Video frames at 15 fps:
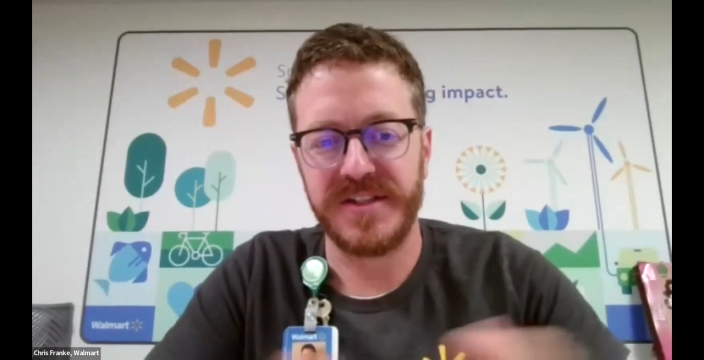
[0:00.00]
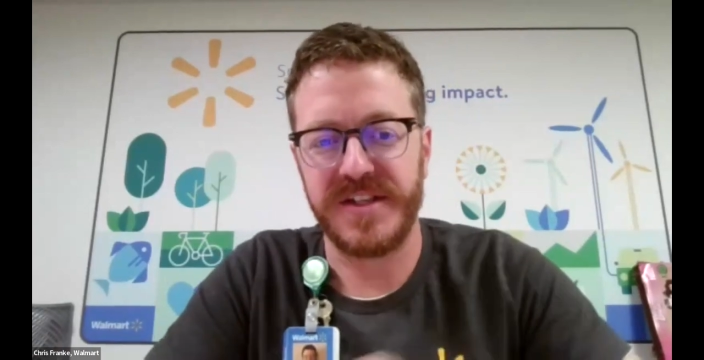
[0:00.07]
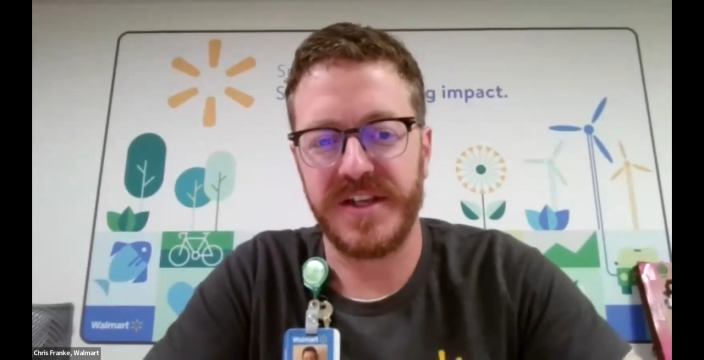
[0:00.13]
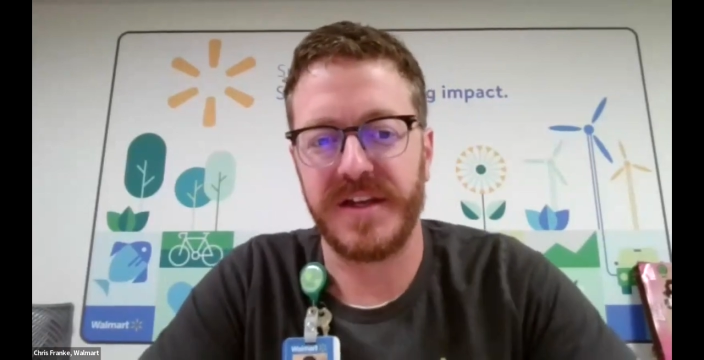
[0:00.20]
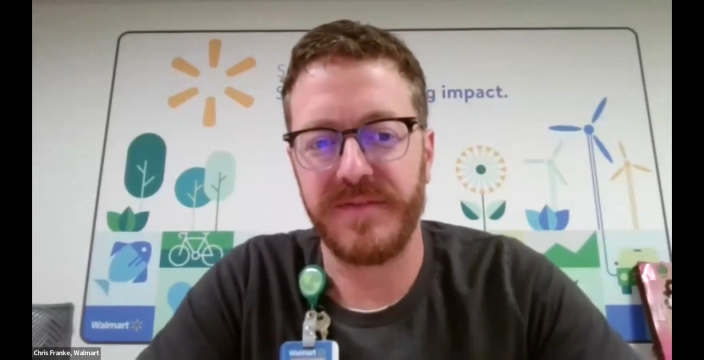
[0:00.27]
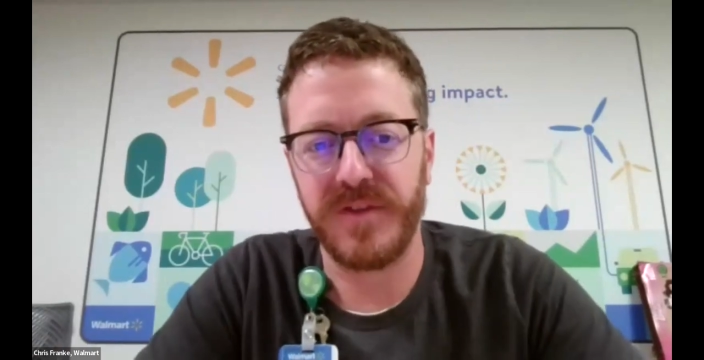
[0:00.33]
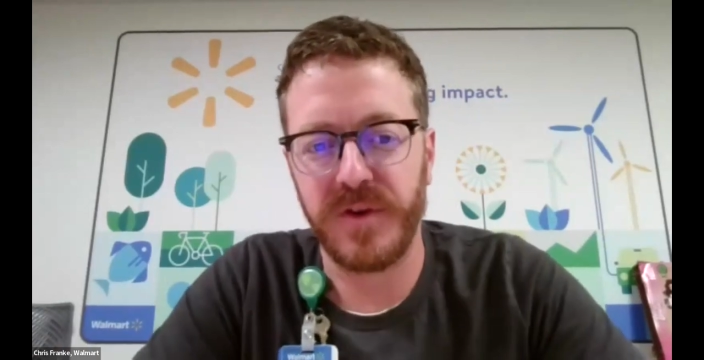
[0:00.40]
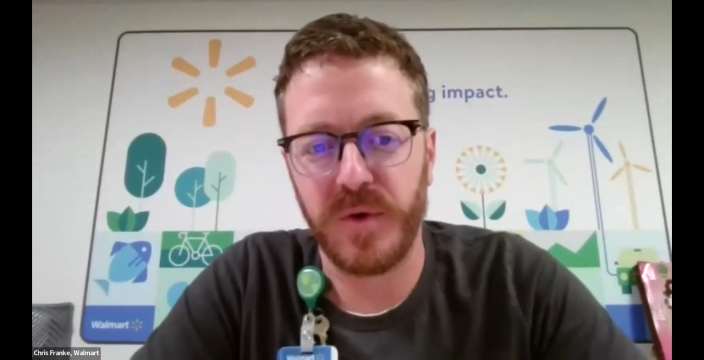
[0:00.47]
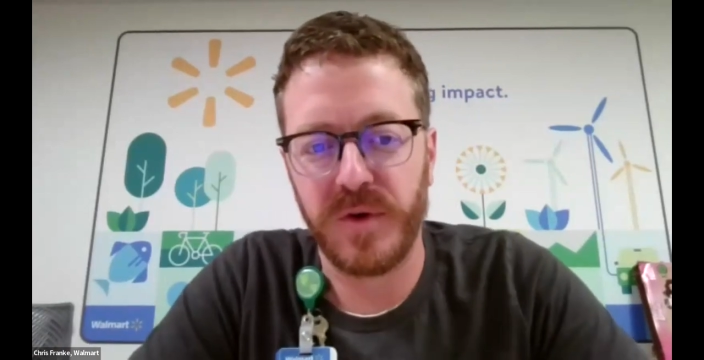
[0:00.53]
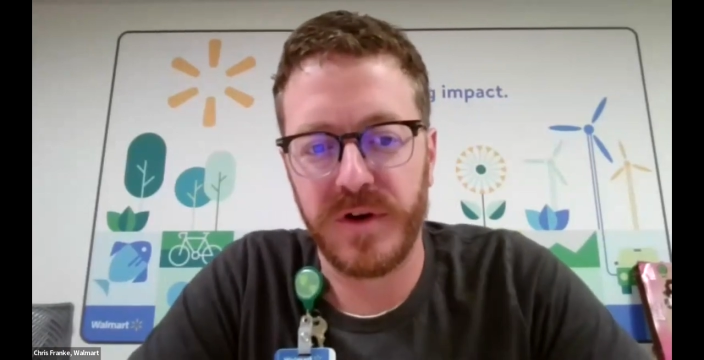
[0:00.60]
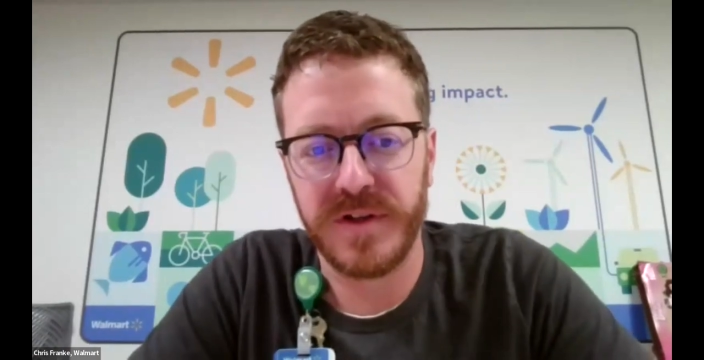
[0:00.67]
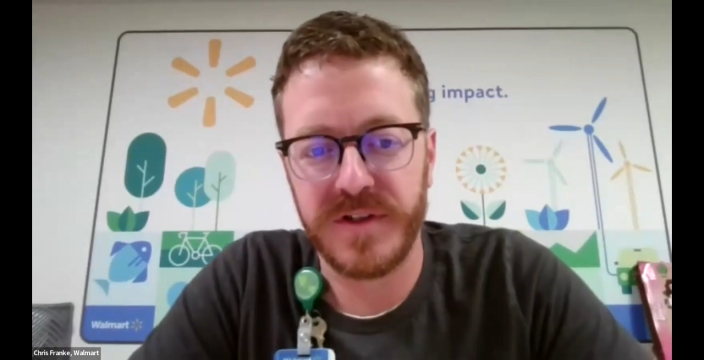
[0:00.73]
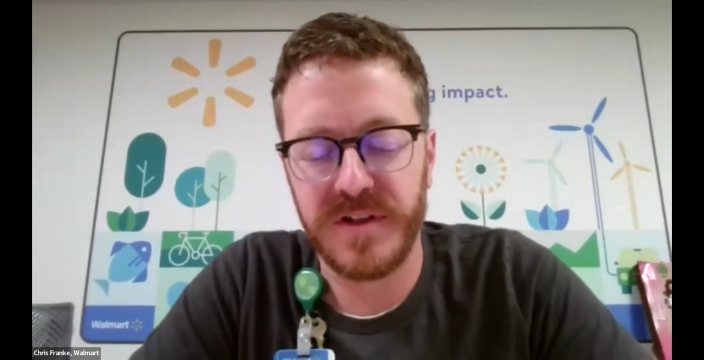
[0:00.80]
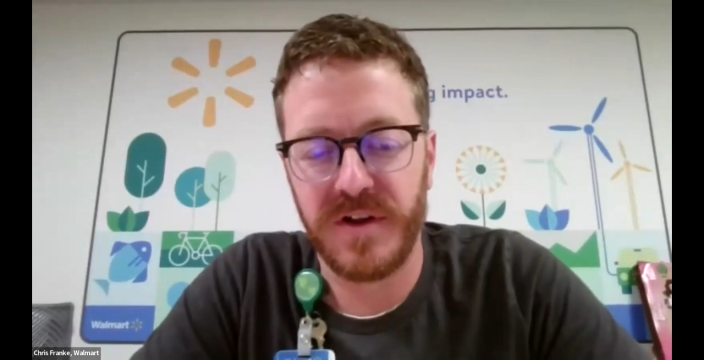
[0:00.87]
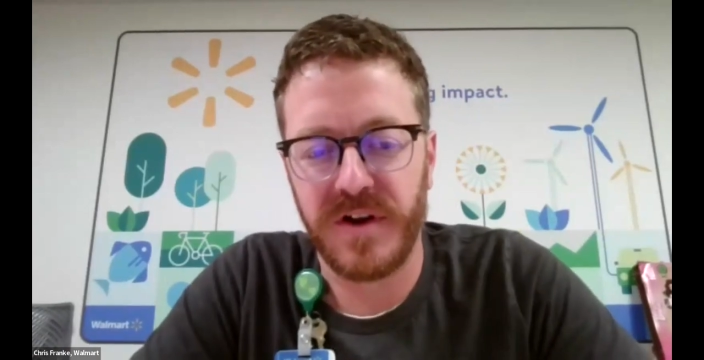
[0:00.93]
10 of the
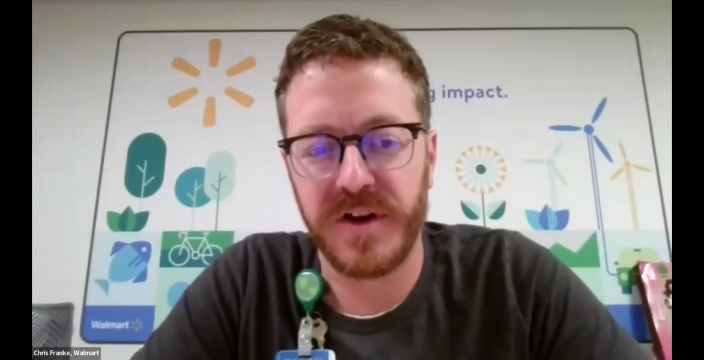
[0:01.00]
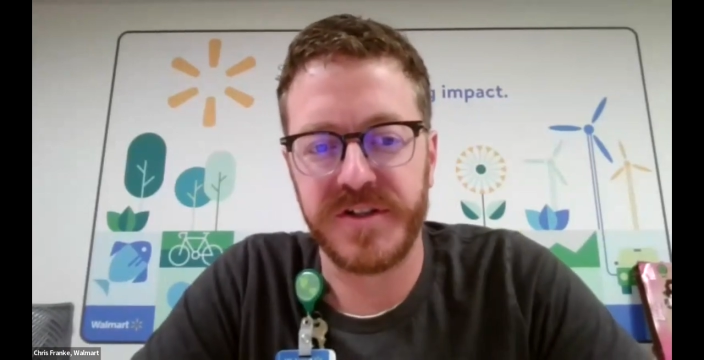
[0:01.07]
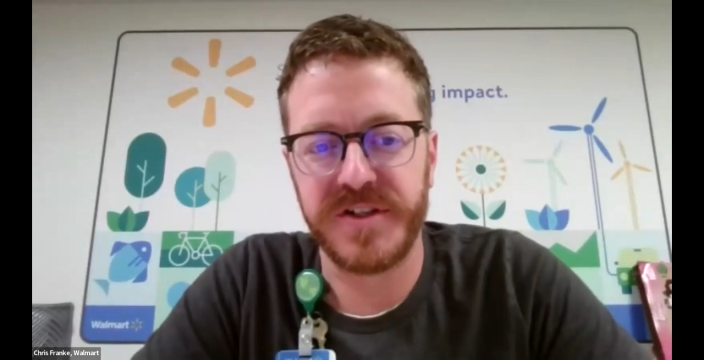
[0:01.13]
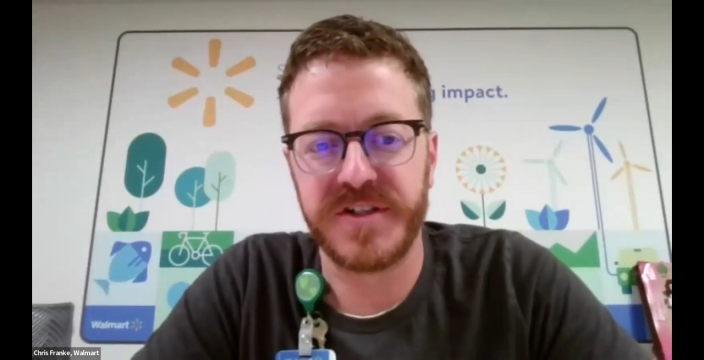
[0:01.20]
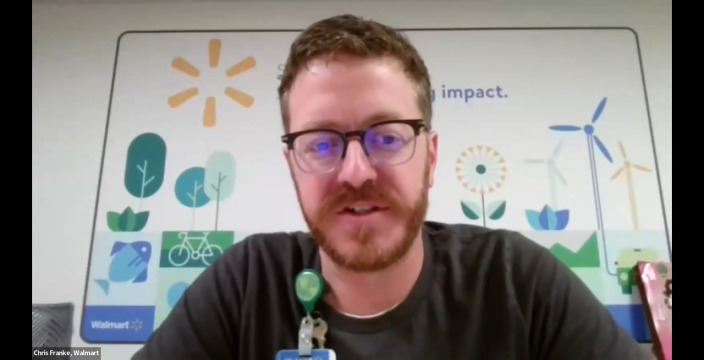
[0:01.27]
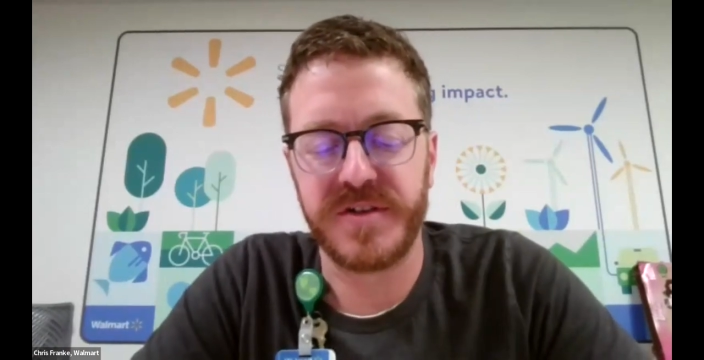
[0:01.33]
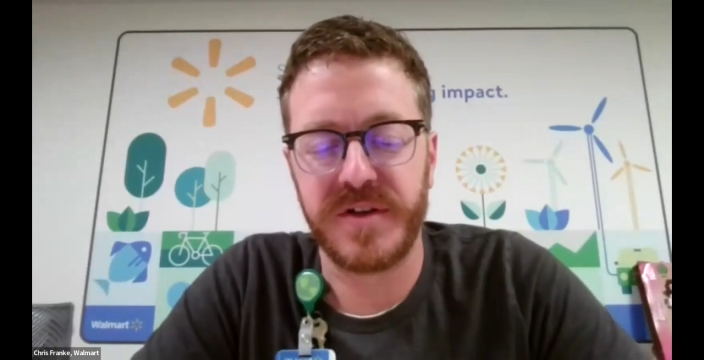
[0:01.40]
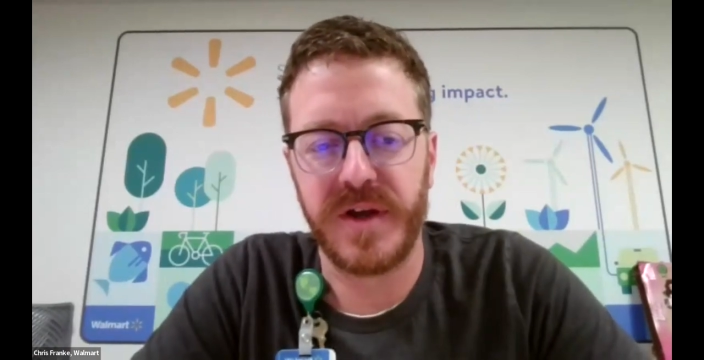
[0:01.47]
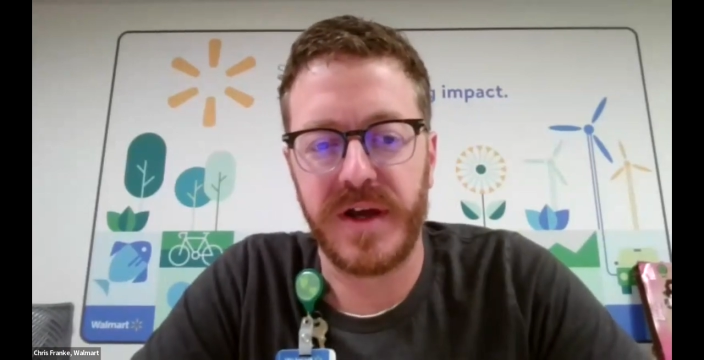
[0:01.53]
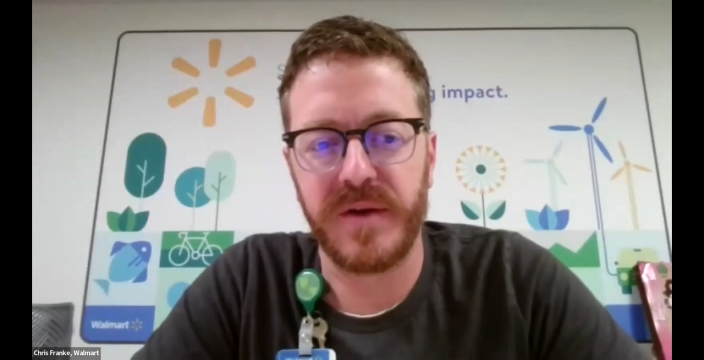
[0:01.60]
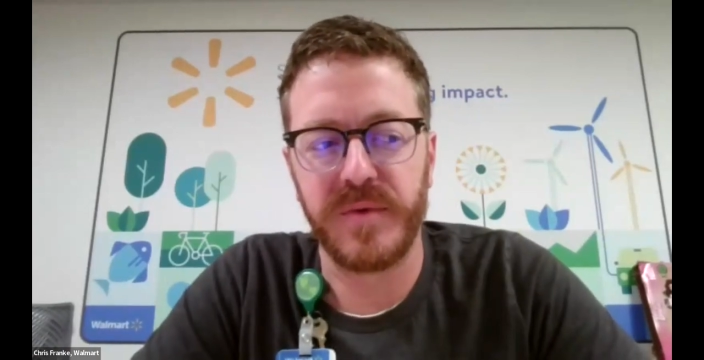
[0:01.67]
world's largest